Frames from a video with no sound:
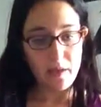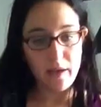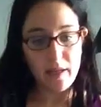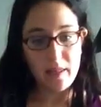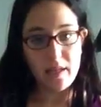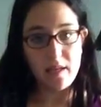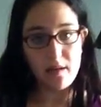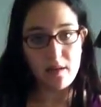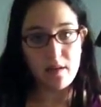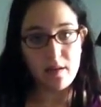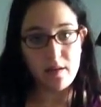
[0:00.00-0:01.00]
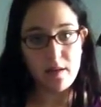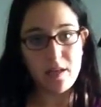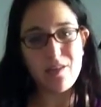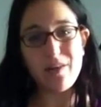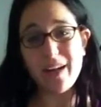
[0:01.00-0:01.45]
And then
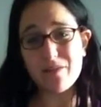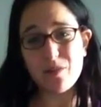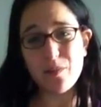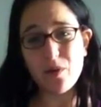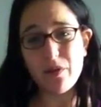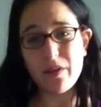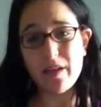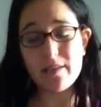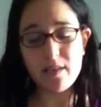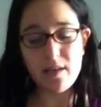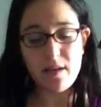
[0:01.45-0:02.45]
you don't have to do both of these.